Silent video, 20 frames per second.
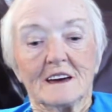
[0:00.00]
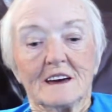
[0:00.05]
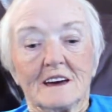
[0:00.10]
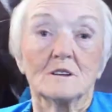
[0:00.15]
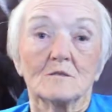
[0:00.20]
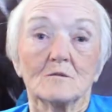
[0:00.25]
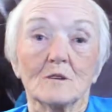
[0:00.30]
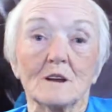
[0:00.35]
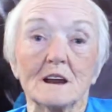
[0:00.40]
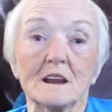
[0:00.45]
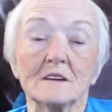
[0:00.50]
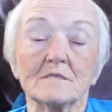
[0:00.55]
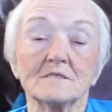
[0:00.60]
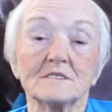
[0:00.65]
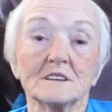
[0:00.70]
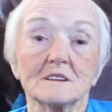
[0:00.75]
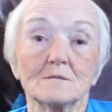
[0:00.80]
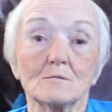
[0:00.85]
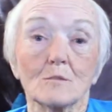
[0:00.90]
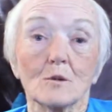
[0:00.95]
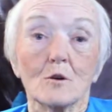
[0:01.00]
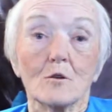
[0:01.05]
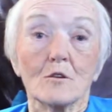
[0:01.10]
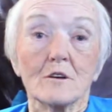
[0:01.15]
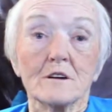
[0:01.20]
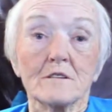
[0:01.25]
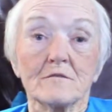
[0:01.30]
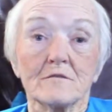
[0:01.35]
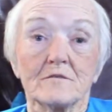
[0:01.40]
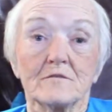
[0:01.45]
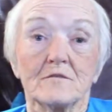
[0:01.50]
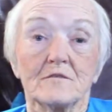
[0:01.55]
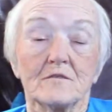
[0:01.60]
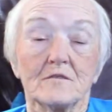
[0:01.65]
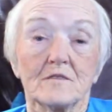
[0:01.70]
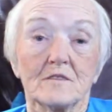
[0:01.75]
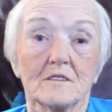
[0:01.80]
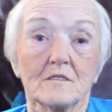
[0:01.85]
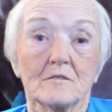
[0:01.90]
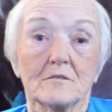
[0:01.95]
and we lived in Murray
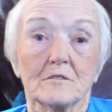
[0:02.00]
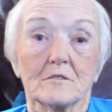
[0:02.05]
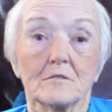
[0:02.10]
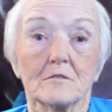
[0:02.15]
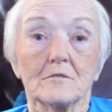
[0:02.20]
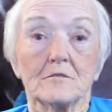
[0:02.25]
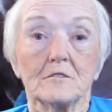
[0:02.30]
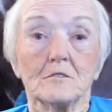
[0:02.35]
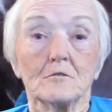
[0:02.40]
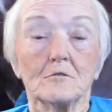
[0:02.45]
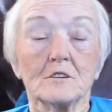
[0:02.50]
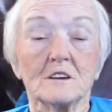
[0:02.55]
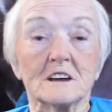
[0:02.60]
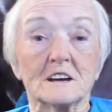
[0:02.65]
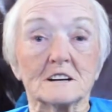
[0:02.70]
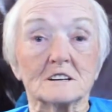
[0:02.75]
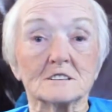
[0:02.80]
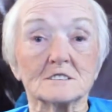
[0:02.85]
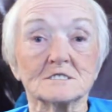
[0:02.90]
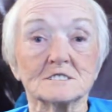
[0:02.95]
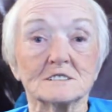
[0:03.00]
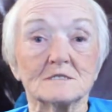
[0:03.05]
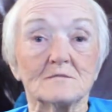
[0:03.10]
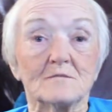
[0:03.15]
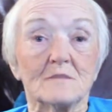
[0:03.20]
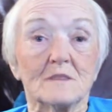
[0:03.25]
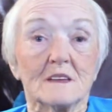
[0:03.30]
for a few years.